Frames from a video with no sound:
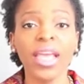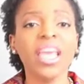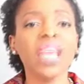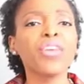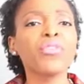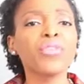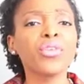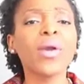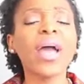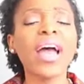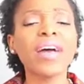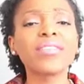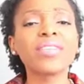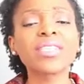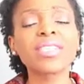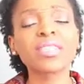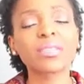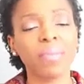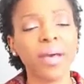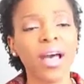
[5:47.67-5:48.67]
If you have a
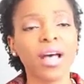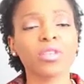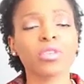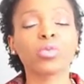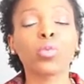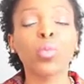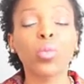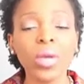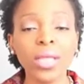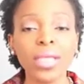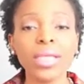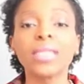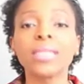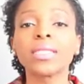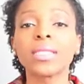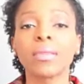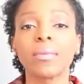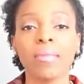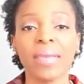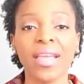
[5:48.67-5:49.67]
spouse willing
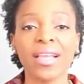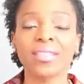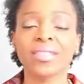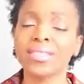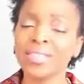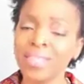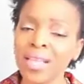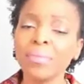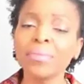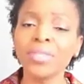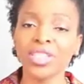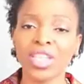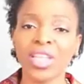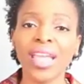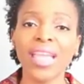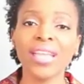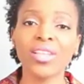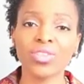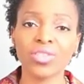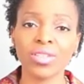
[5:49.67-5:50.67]
to make some
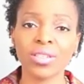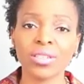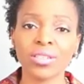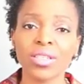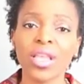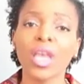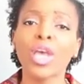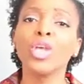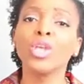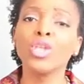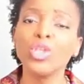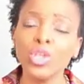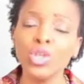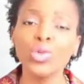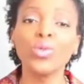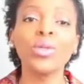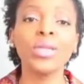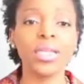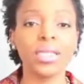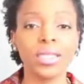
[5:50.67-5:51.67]
changes,
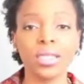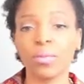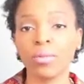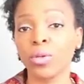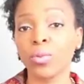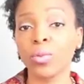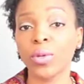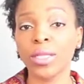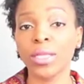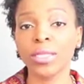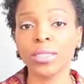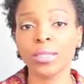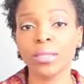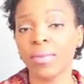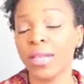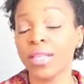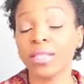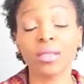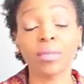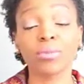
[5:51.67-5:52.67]
you need to be willing to
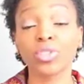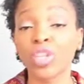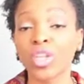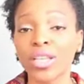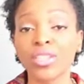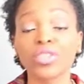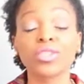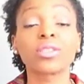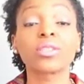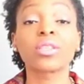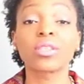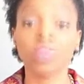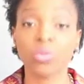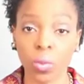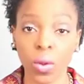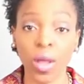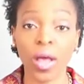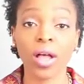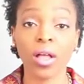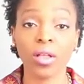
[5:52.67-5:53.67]
make some changes as
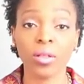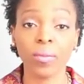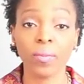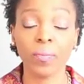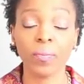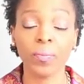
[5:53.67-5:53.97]
well.